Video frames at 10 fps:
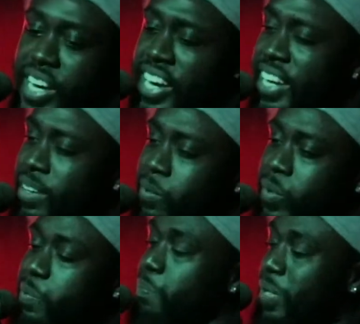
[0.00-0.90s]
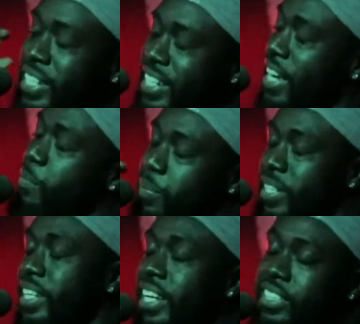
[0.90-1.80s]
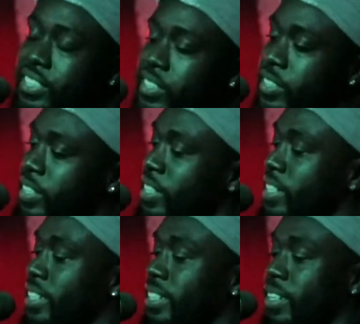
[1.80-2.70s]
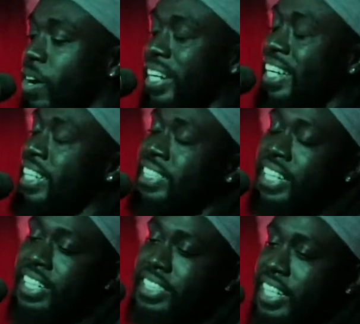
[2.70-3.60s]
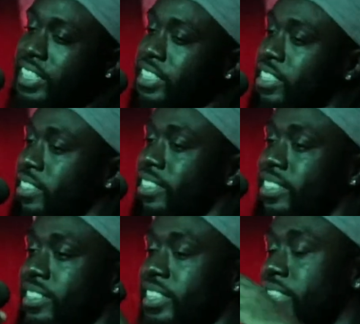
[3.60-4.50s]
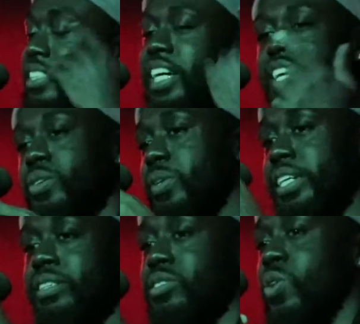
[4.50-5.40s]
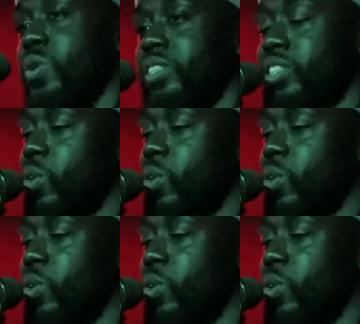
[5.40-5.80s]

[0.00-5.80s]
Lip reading: And we beat that until our kids' heads, and that's just, it's a cycle that keeps going.